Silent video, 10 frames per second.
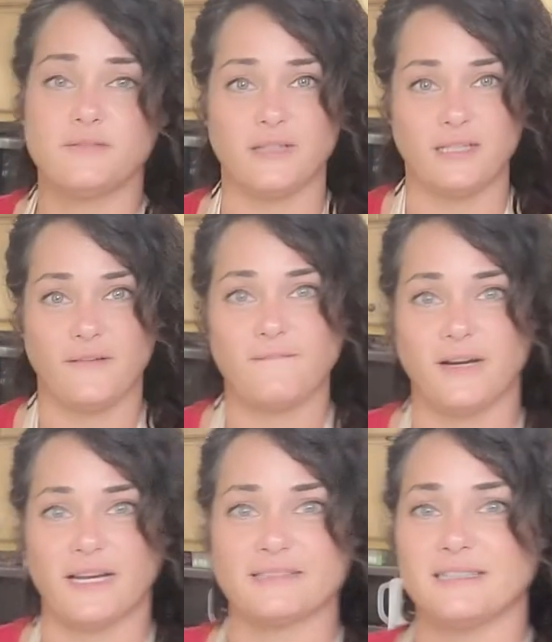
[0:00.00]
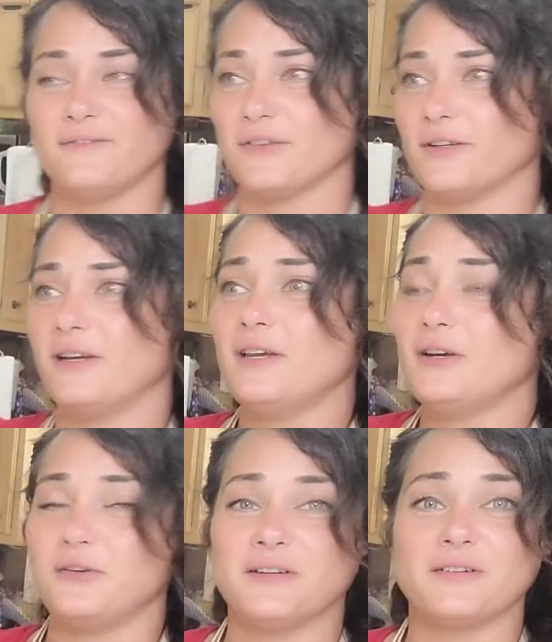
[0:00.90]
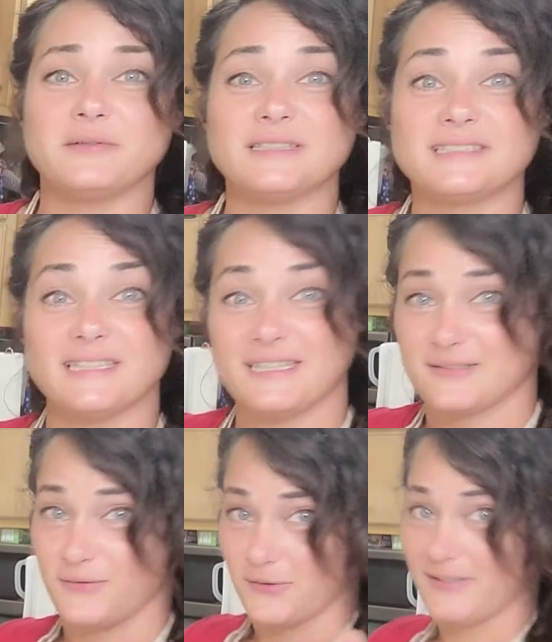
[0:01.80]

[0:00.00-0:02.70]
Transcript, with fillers: the video finally for whoever it was that asked for